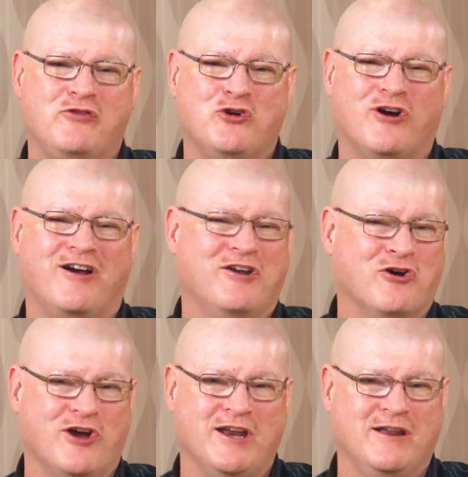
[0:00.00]
of you are
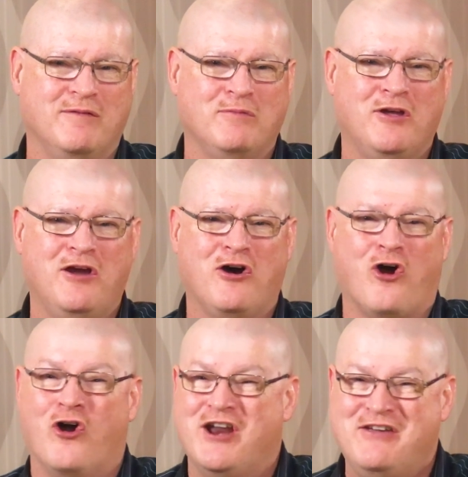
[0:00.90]
annoyed
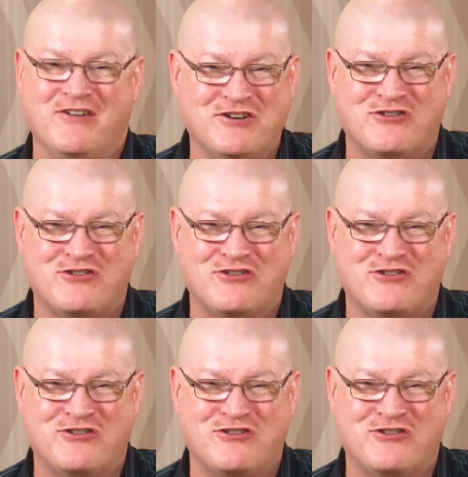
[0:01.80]
or even